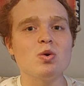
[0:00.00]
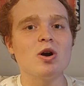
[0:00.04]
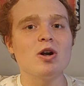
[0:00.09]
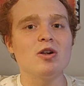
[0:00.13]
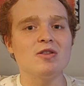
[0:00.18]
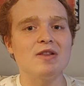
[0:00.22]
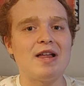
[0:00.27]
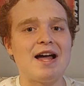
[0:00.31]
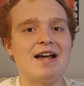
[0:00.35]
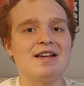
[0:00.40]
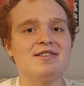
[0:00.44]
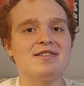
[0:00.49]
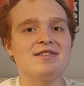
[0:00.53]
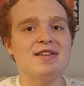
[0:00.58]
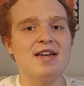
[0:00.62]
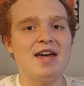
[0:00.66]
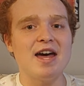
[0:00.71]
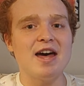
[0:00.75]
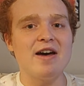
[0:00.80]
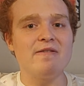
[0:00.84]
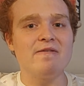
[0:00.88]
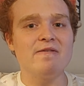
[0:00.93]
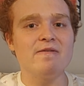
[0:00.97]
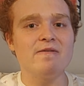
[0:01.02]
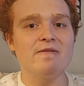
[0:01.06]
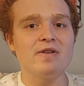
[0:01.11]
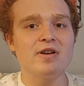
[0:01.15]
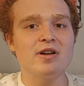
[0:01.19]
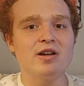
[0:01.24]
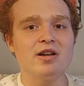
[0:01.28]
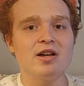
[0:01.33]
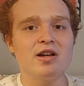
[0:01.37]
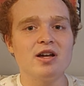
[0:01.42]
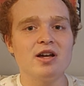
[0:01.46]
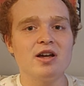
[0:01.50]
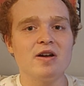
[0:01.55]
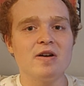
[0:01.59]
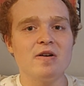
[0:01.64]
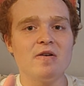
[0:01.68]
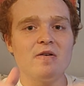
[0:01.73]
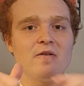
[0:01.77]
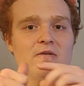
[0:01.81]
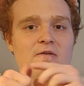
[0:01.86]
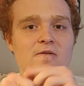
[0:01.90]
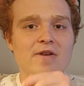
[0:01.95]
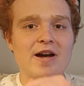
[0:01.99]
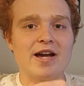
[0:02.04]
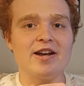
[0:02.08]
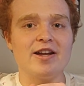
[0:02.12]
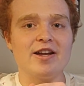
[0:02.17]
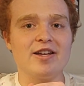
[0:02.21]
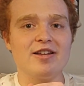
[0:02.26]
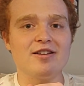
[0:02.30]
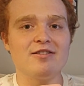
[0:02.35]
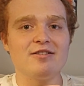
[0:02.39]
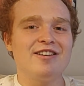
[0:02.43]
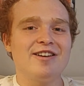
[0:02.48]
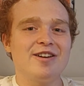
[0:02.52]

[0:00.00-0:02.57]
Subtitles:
our last F: finite.